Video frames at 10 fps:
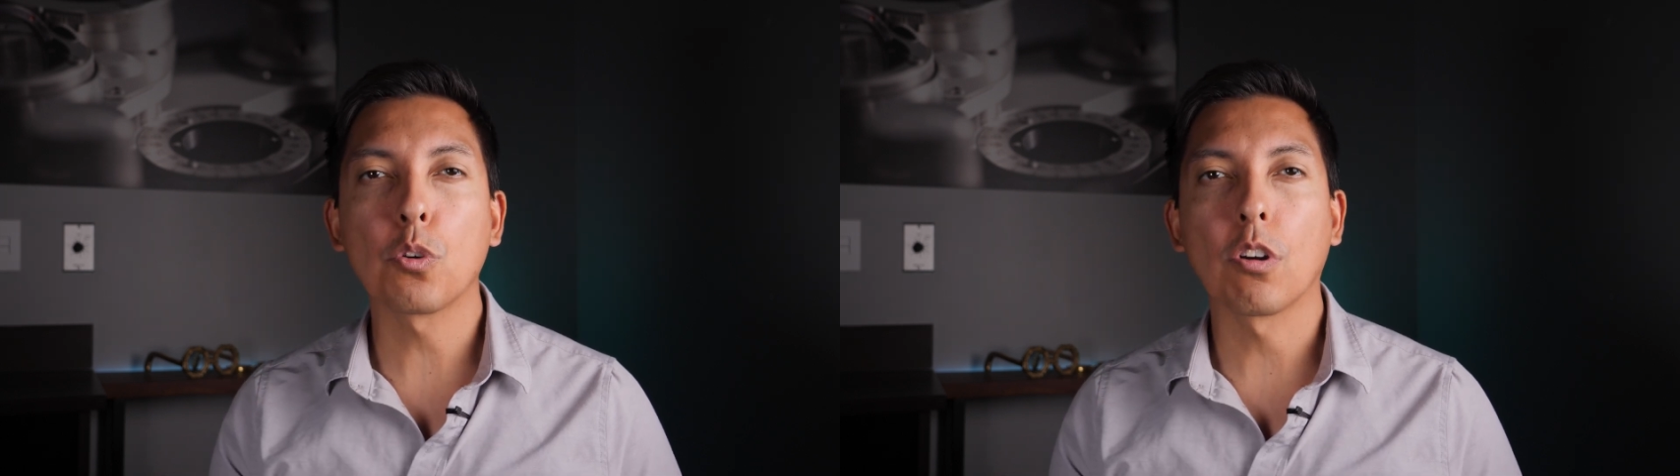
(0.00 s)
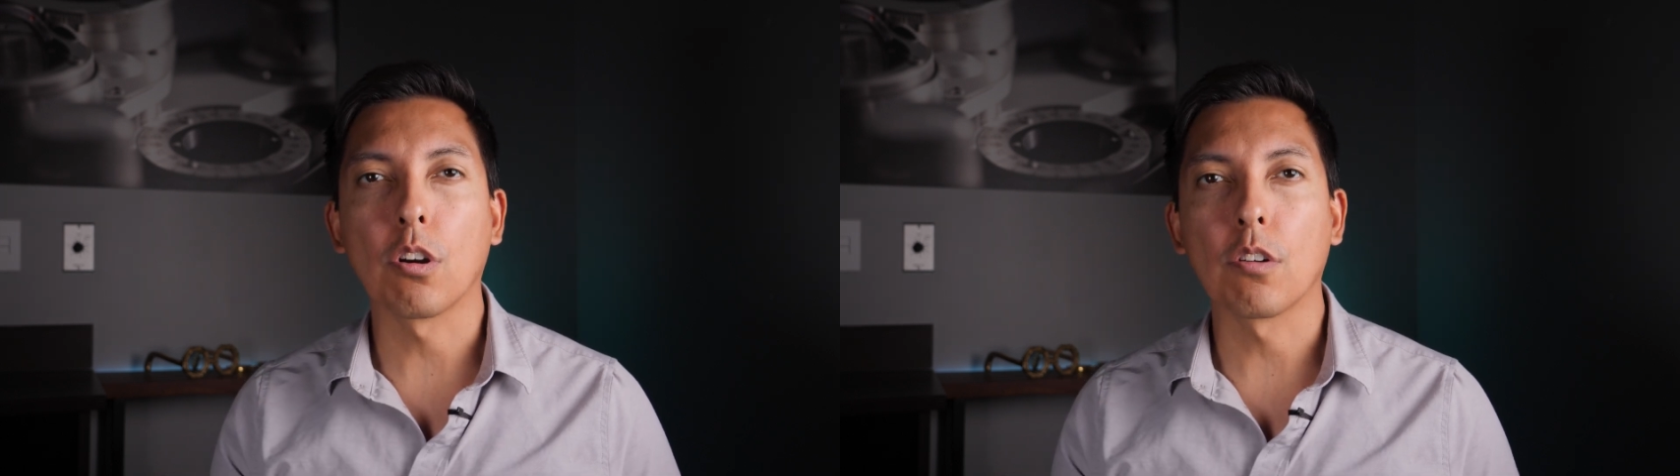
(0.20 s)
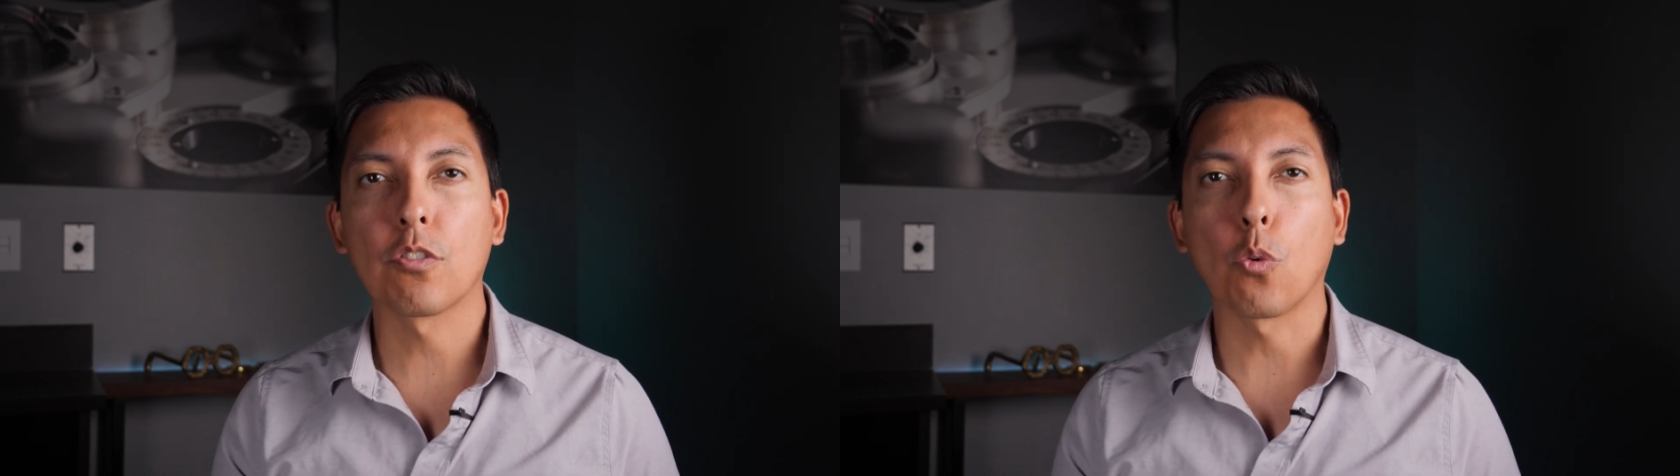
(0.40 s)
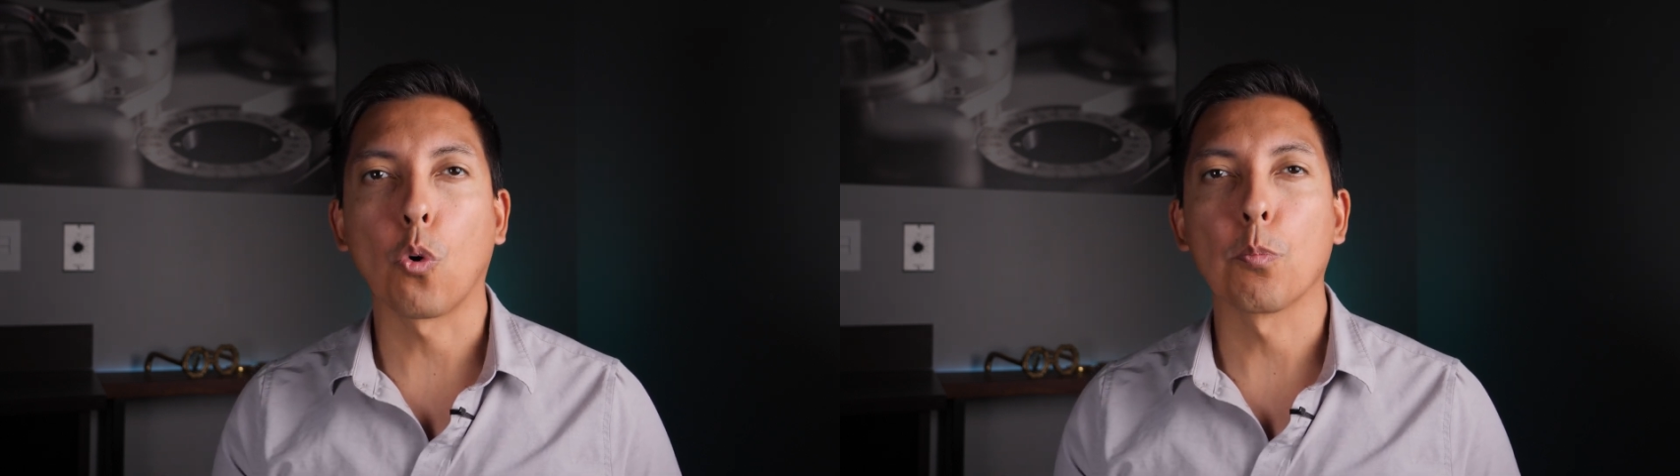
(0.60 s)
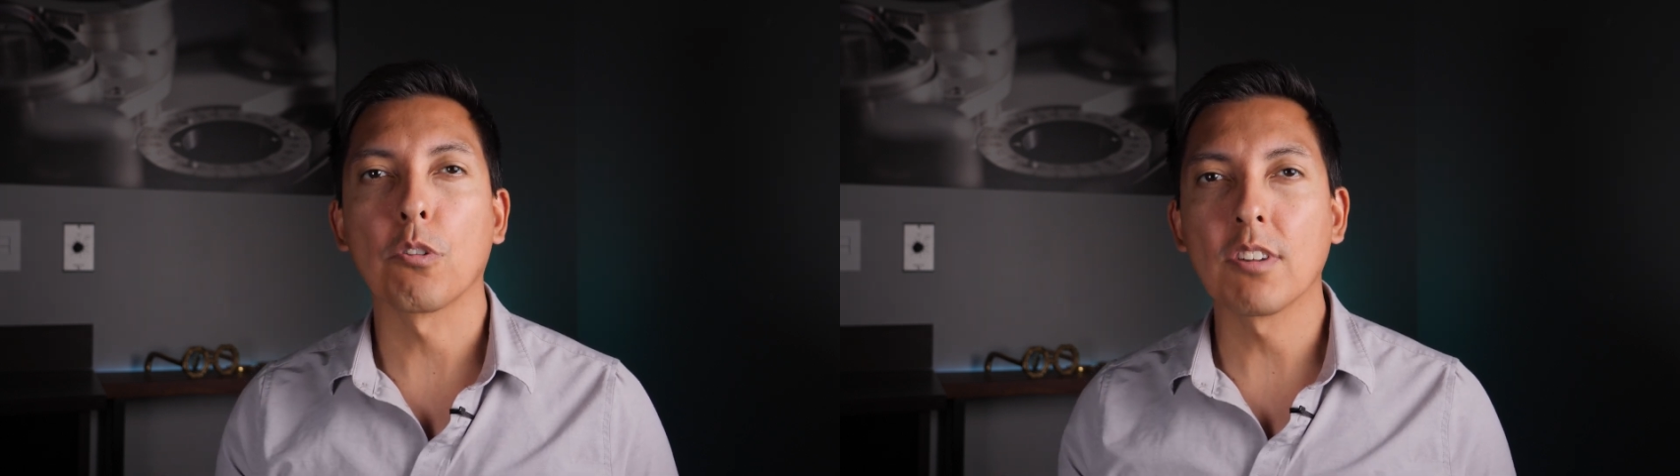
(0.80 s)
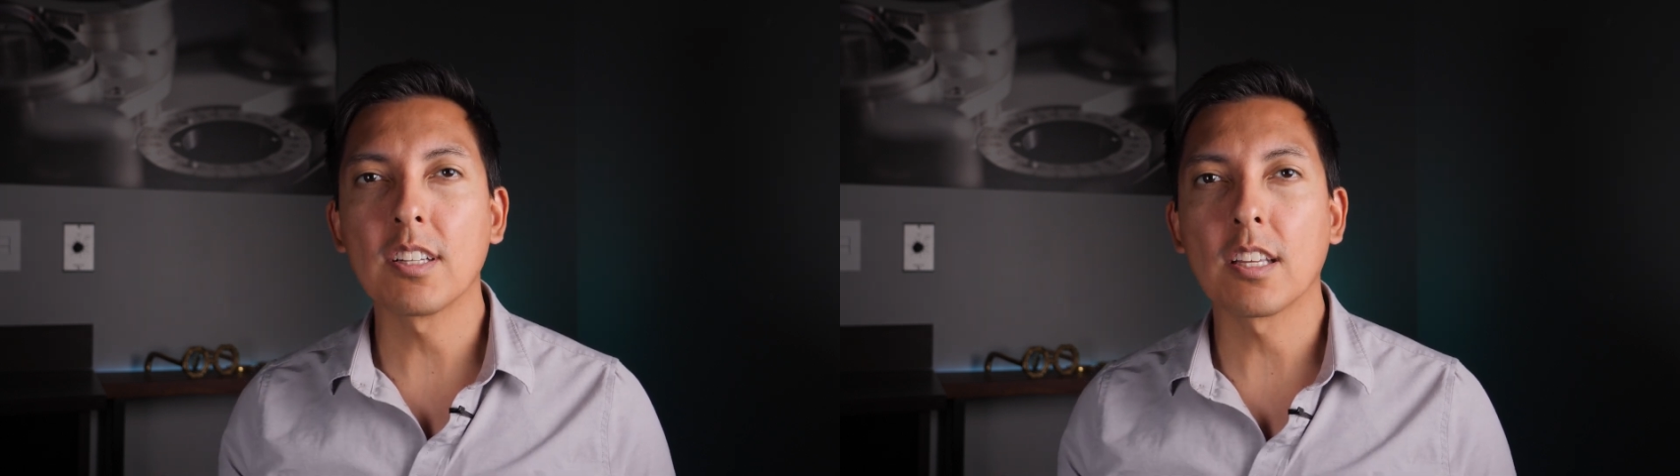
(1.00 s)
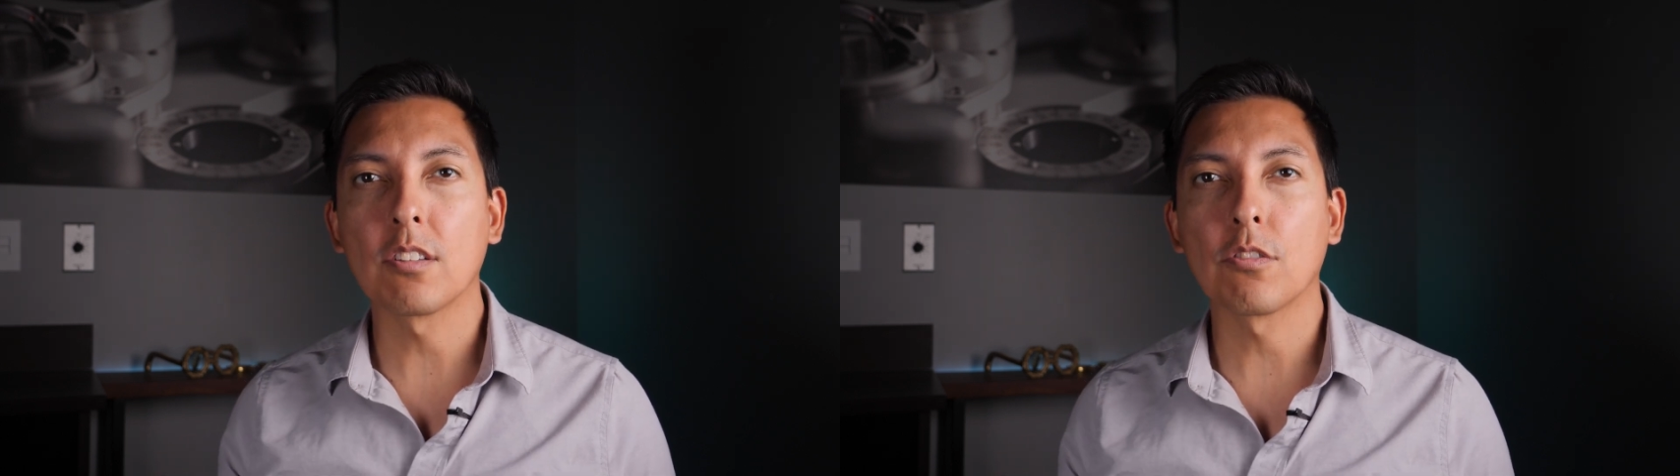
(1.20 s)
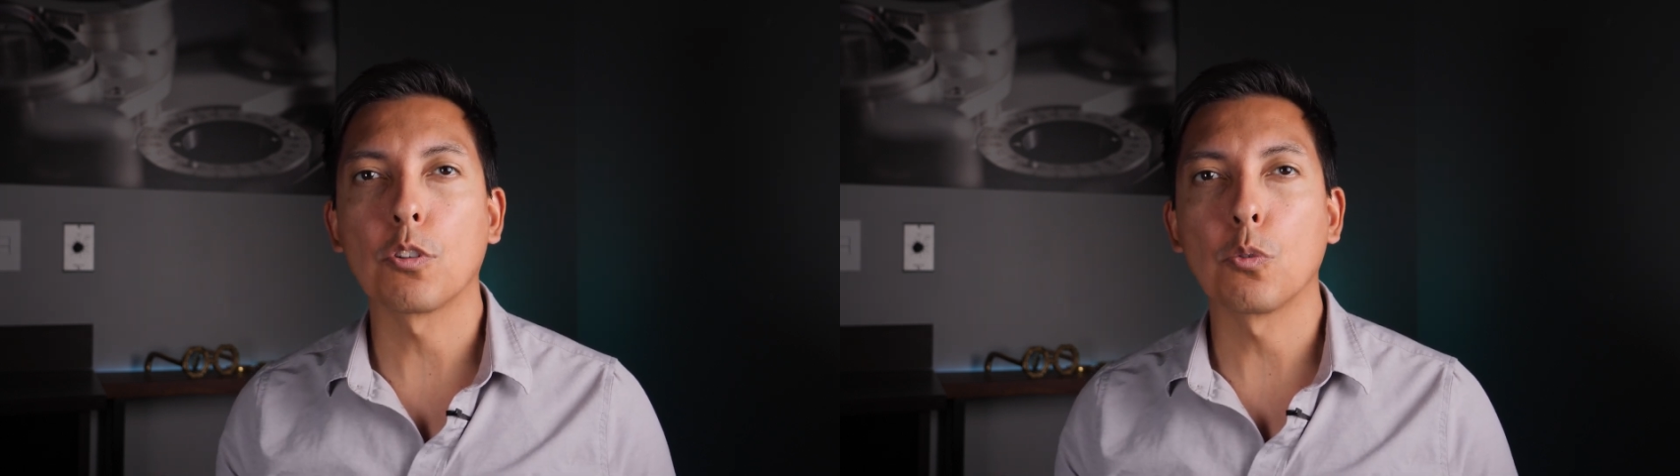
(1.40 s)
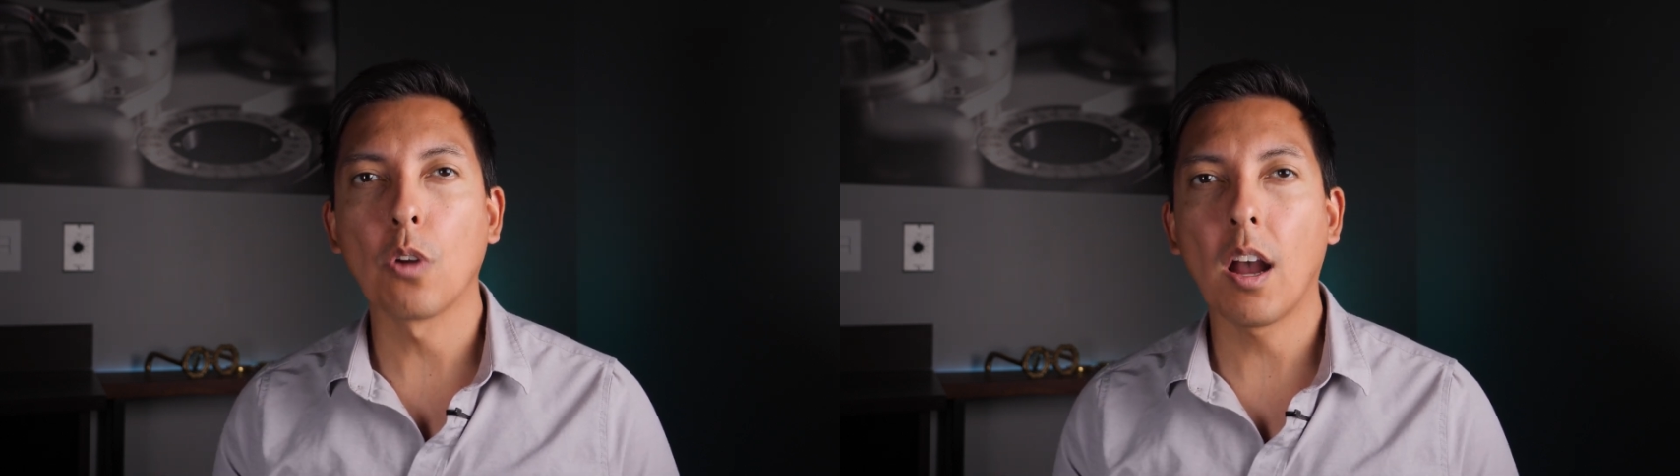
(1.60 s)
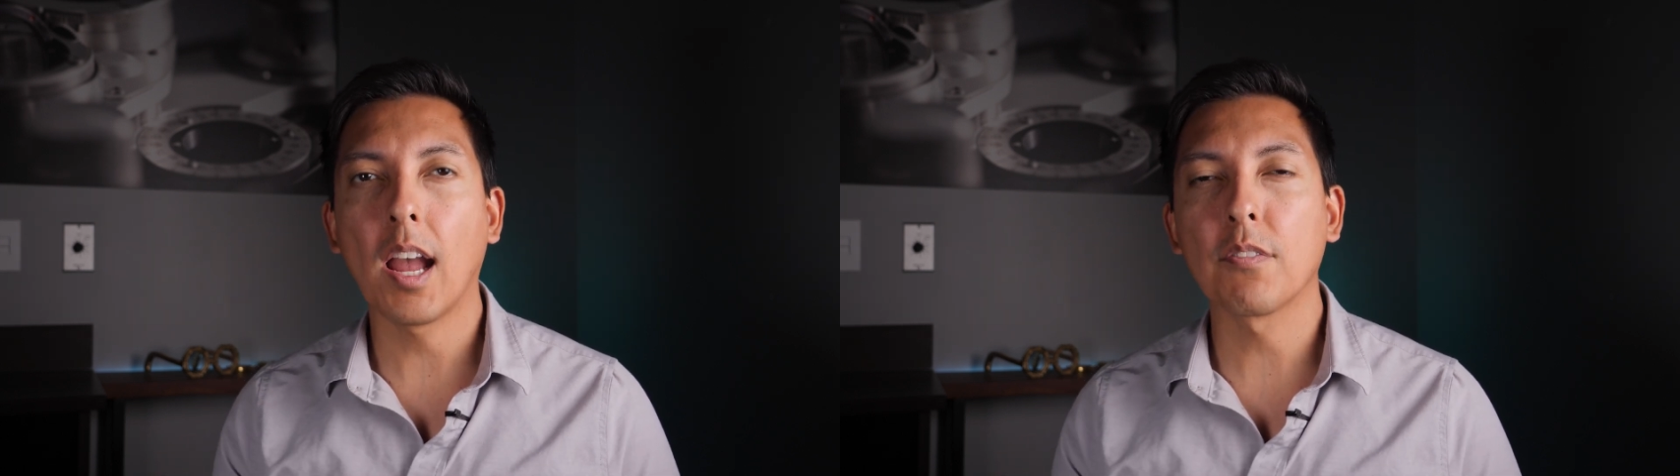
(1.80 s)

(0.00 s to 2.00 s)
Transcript: curves or meridians do not